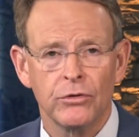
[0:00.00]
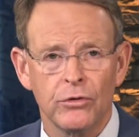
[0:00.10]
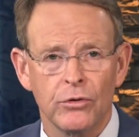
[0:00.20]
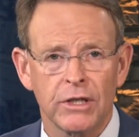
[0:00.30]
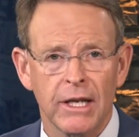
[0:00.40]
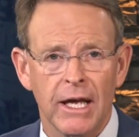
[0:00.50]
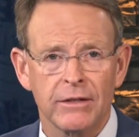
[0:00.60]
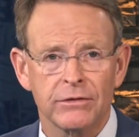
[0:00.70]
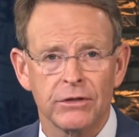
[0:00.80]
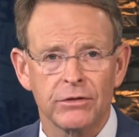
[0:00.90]
to
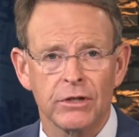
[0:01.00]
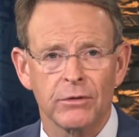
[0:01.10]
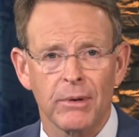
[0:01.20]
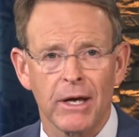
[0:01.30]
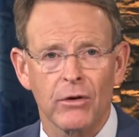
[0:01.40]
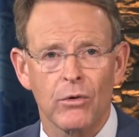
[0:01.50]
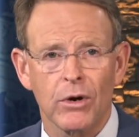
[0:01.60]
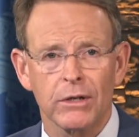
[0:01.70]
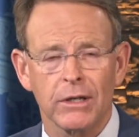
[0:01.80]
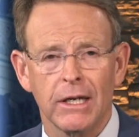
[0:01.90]
today's decision by the
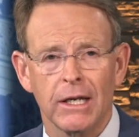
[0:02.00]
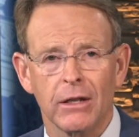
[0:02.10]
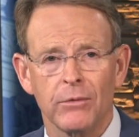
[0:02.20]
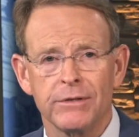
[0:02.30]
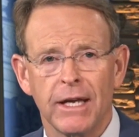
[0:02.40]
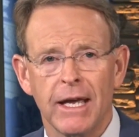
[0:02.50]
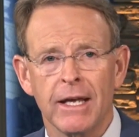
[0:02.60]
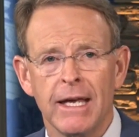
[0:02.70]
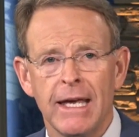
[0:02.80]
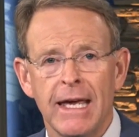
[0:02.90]
court in
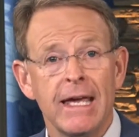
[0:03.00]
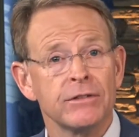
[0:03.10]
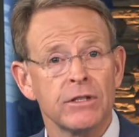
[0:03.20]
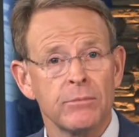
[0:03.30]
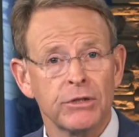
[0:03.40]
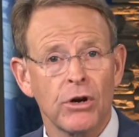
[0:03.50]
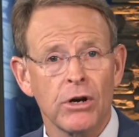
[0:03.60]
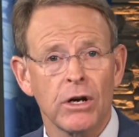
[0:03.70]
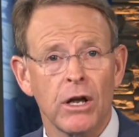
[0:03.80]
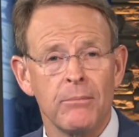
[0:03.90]
Louisiana is
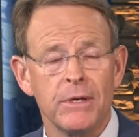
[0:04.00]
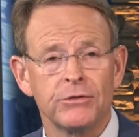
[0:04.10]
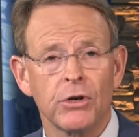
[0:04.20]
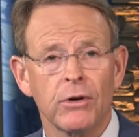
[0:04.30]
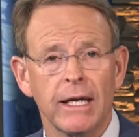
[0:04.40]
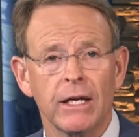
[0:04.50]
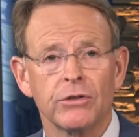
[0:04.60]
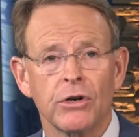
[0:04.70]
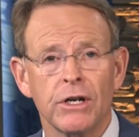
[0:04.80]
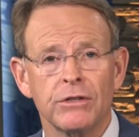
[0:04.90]
the Missouri
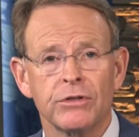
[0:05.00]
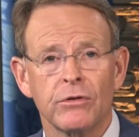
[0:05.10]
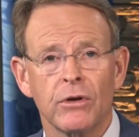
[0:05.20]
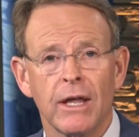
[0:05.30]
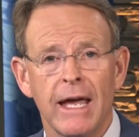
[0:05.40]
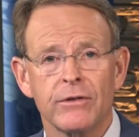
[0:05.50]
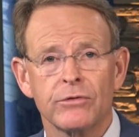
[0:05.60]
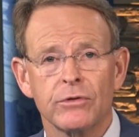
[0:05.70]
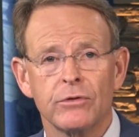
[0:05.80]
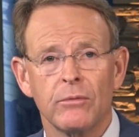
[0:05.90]
Attorney General
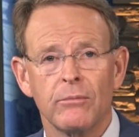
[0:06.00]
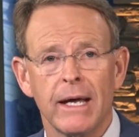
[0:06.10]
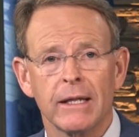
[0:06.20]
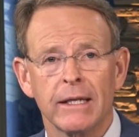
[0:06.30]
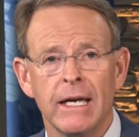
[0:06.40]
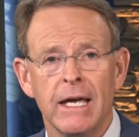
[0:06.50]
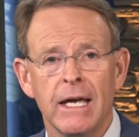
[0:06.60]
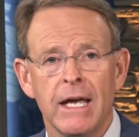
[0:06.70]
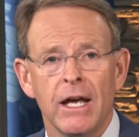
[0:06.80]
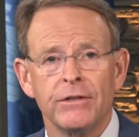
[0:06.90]
Andrew Bailey.
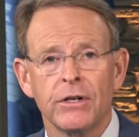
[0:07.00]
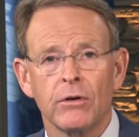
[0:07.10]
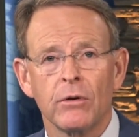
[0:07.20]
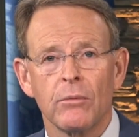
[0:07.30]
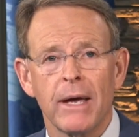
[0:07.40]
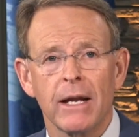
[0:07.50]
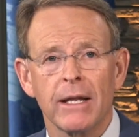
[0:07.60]
General